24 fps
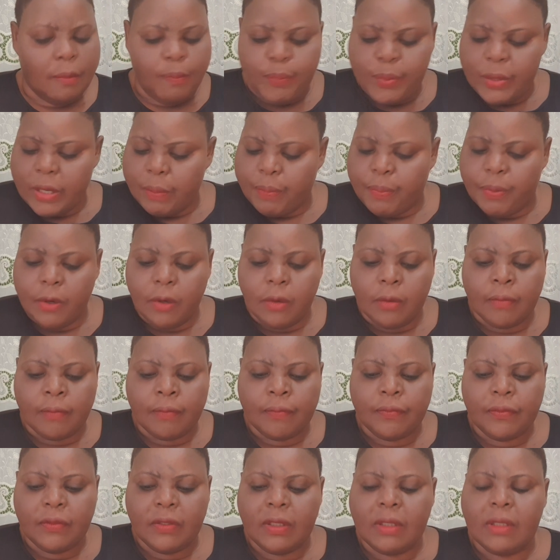People,
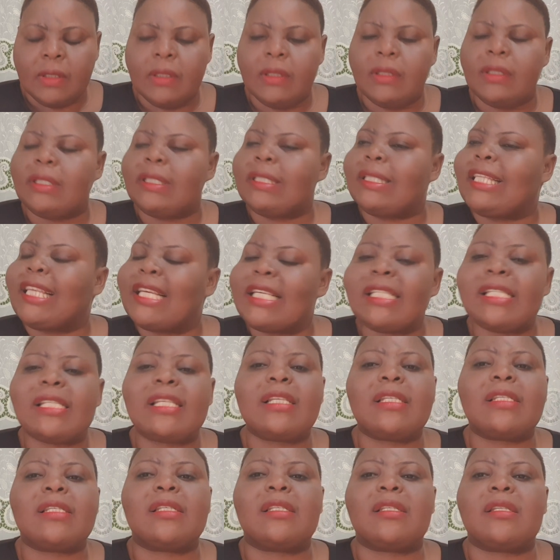this
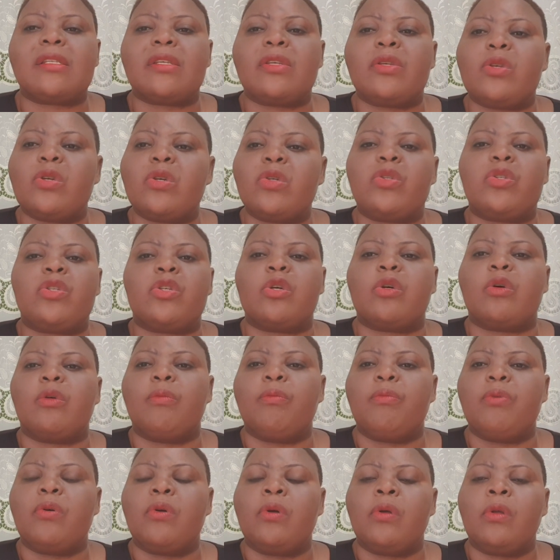is YouTube.